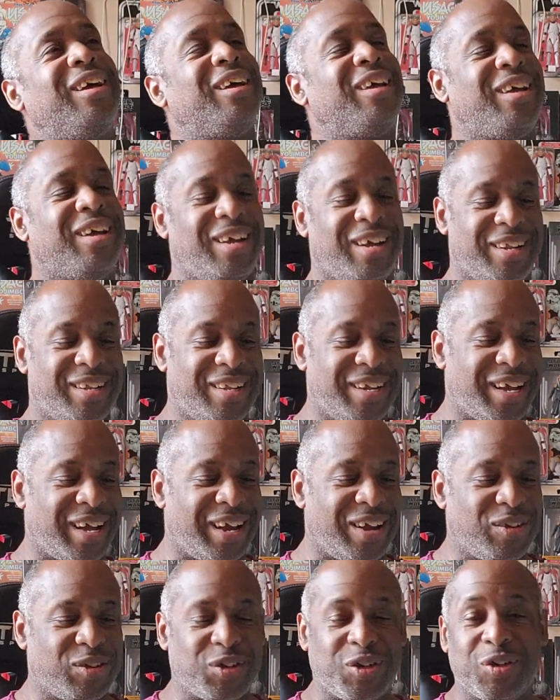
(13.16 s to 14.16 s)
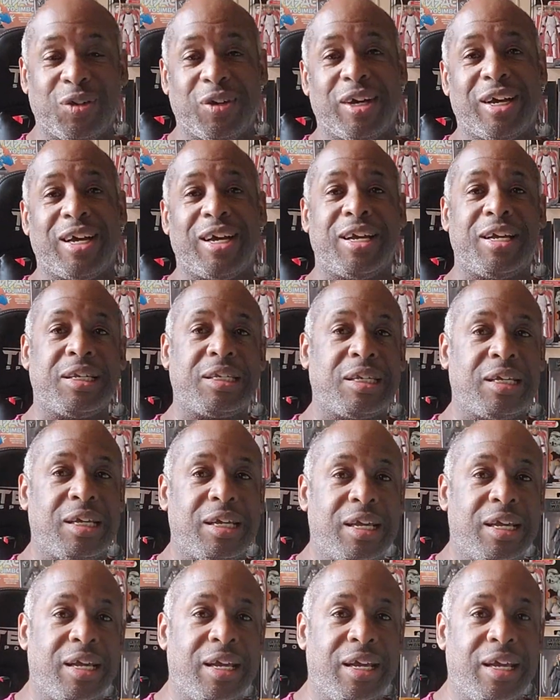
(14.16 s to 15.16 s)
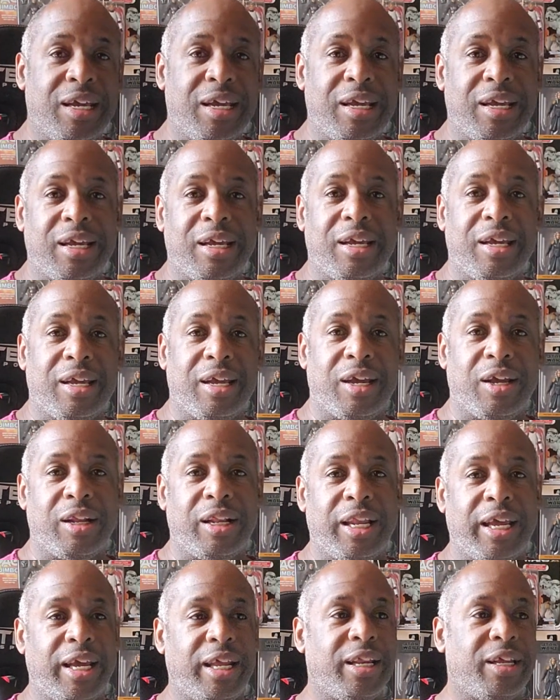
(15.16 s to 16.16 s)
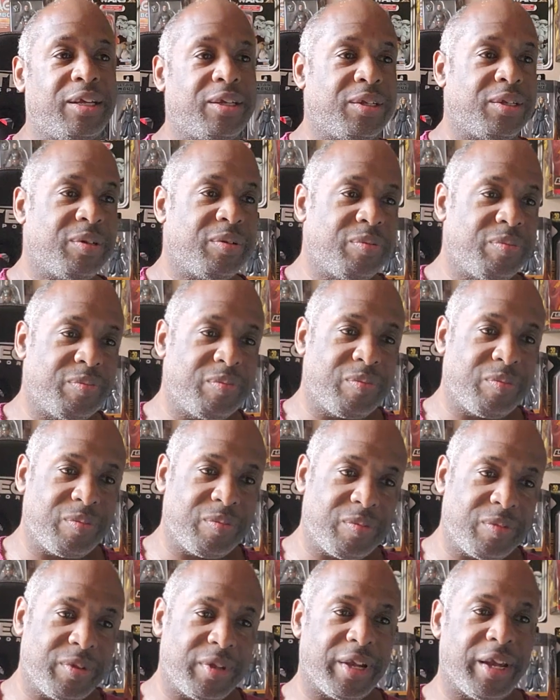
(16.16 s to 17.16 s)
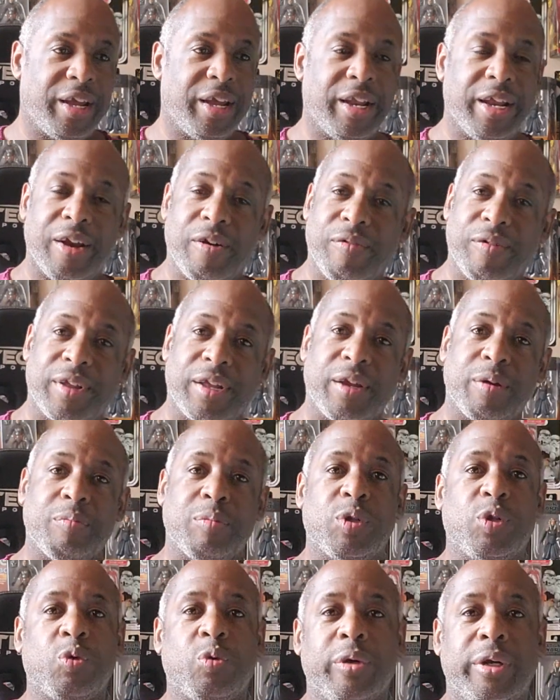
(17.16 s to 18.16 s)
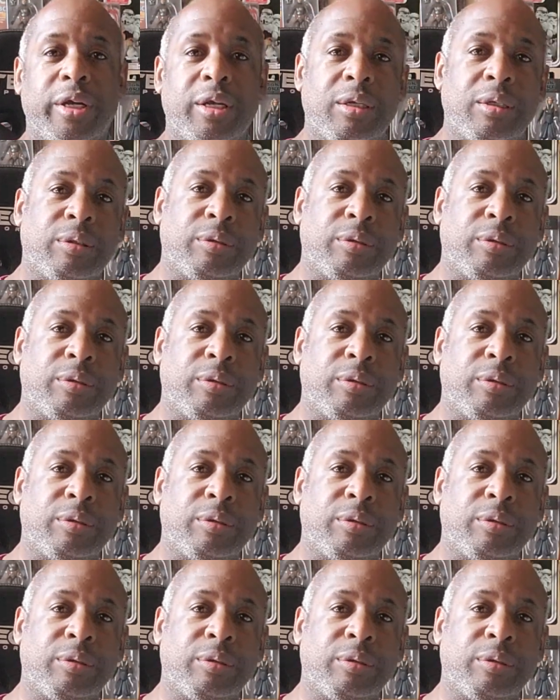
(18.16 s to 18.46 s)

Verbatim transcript: good, good day to you guys and ladies and everything in between.